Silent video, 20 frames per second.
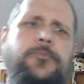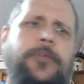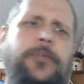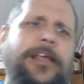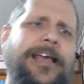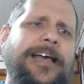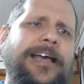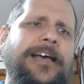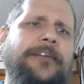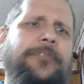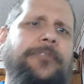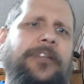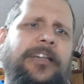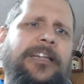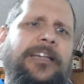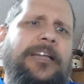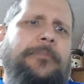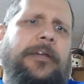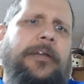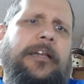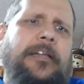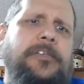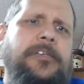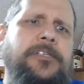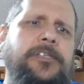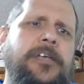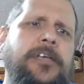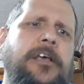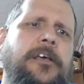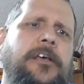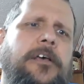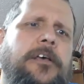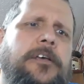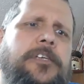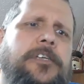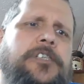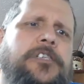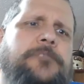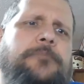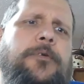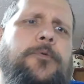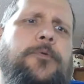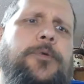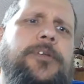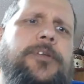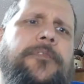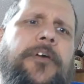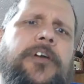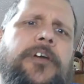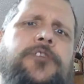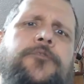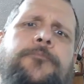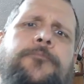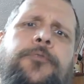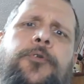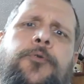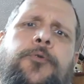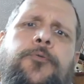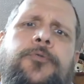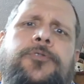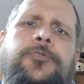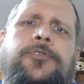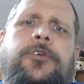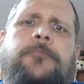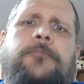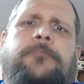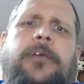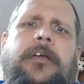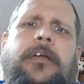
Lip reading: We have limitless spirit of entrepreneurship.